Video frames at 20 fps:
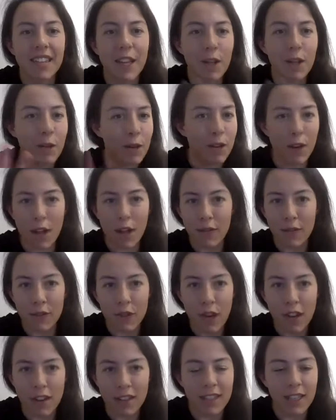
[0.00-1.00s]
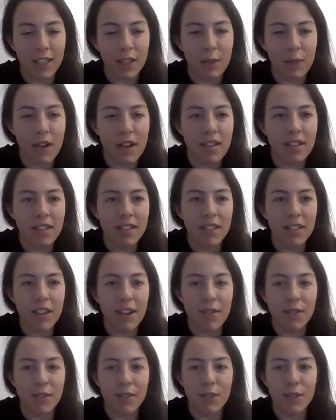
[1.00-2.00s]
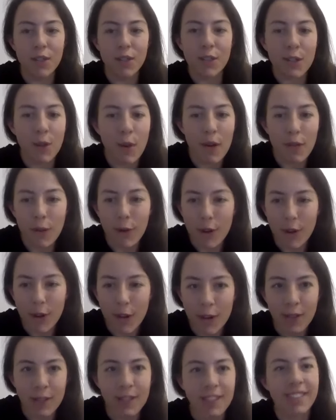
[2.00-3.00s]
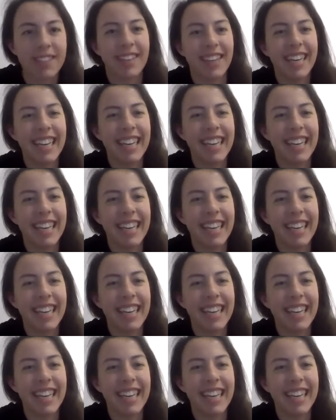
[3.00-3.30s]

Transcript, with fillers: including all of John's as well. So just so everyone knows.